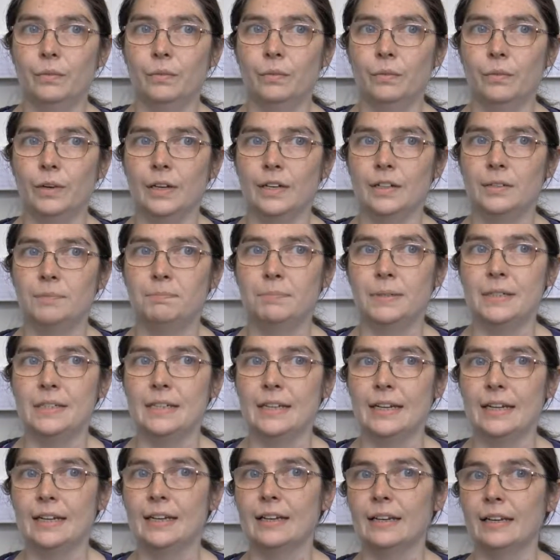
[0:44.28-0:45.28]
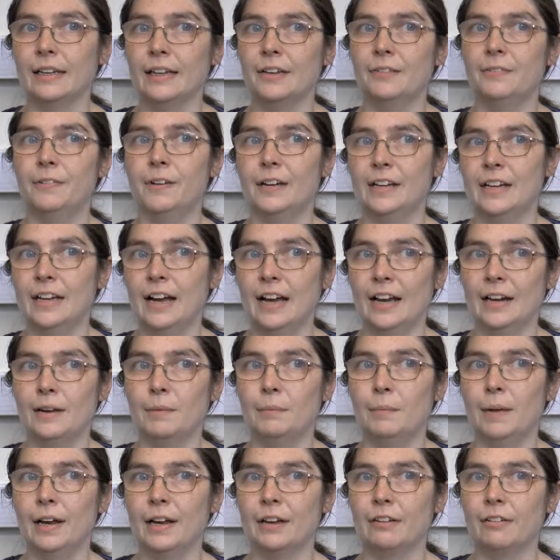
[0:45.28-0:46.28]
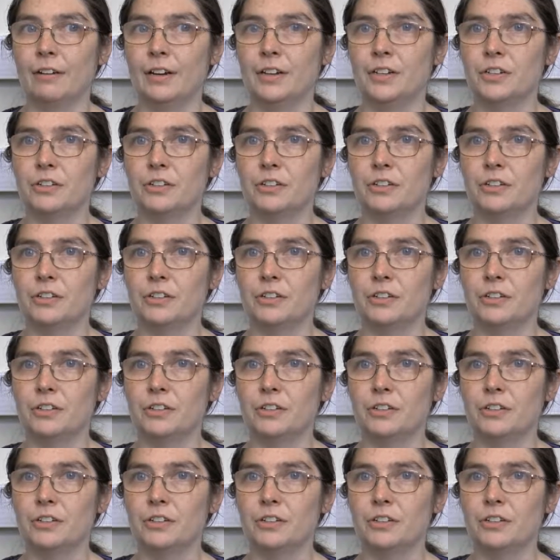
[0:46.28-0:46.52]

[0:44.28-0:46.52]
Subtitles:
Which particularly if I'd had a migraine